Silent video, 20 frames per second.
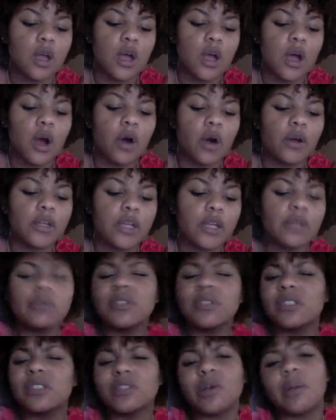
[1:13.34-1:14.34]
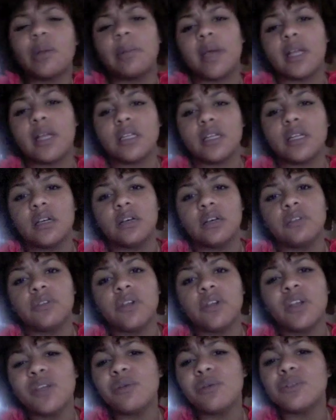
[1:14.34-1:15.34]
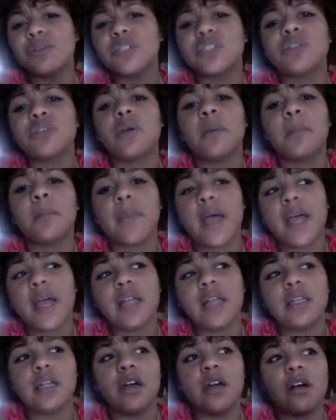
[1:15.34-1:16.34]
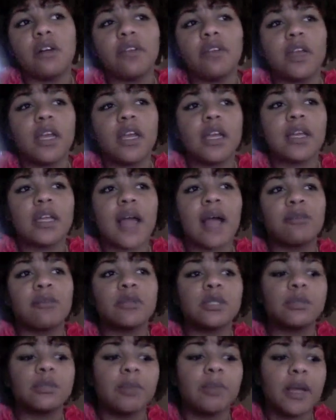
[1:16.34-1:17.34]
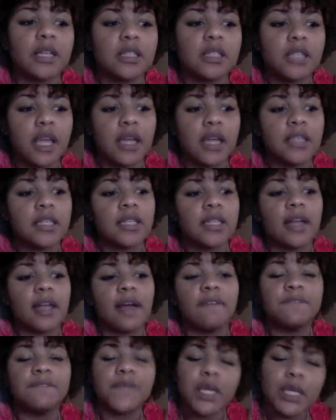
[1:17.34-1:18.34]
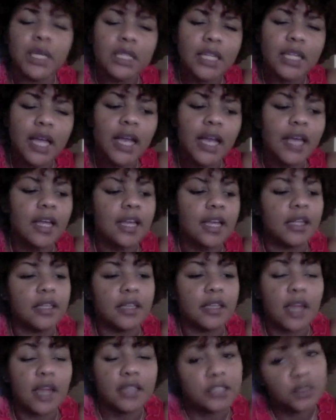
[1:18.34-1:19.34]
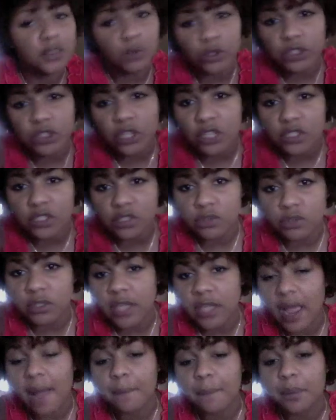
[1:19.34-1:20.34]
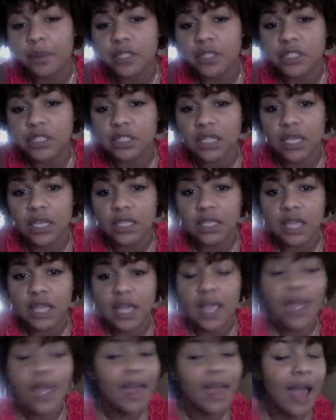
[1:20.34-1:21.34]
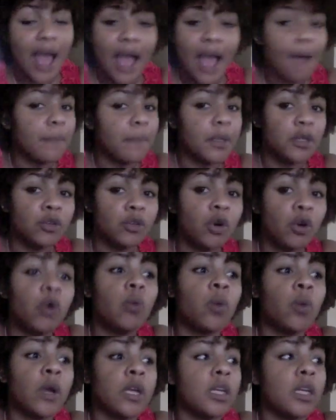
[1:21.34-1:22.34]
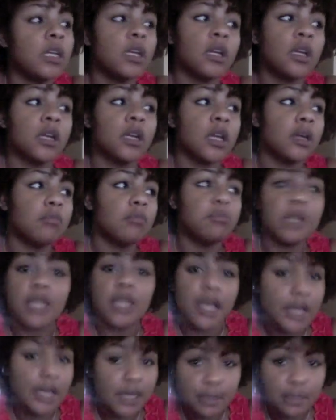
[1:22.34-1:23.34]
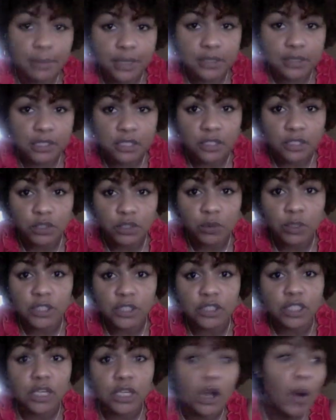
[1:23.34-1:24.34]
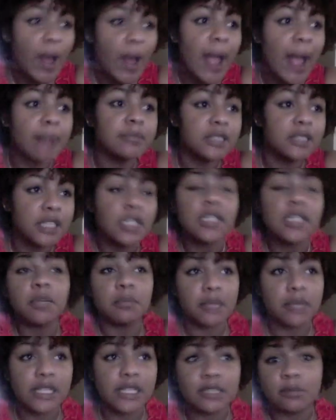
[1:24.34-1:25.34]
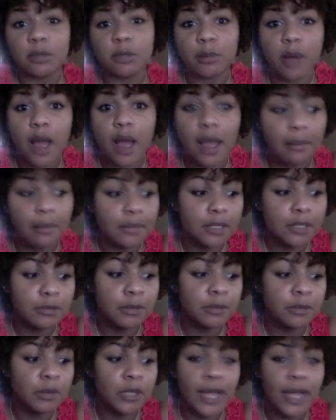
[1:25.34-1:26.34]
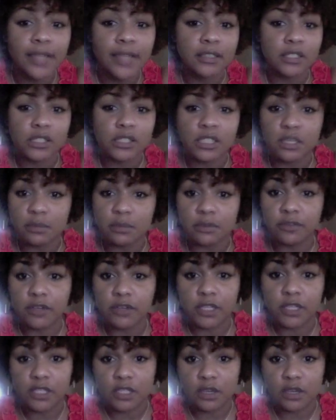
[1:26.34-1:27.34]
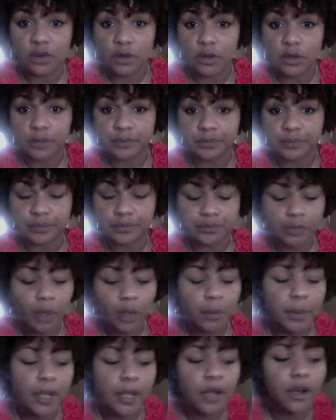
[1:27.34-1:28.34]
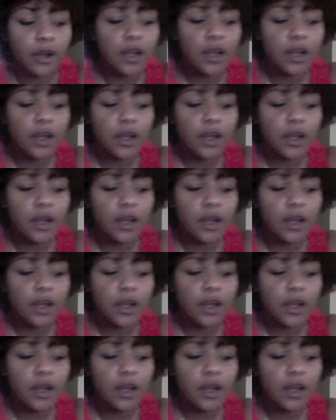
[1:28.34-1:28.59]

Oh yeah, you was just showing mad love. You was just showing mad love, and I respect that, and I feel that, and I just want y'all to know that I appreciate that. I am in no way big-headed about this situation at all. I am still in amazement about how many people like to just hear me fucking talk. Well,